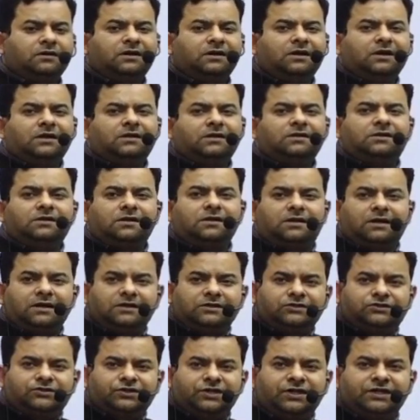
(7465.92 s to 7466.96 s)
the
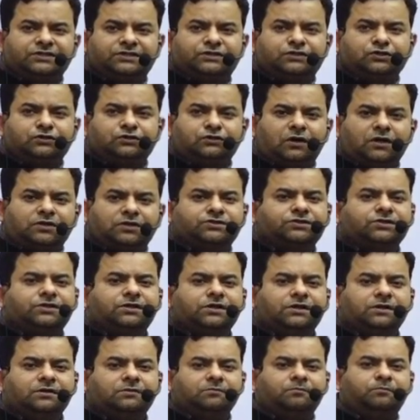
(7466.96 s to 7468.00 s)
country is not
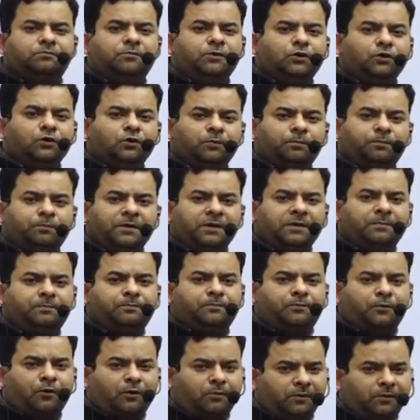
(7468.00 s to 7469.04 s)
in BOP
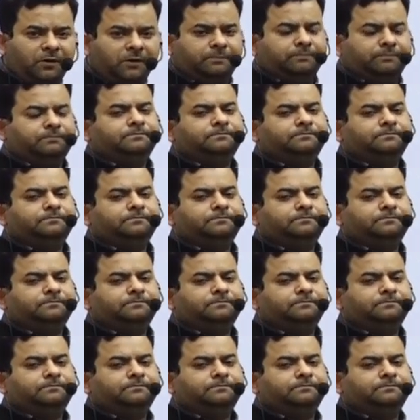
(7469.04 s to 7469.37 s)
problem.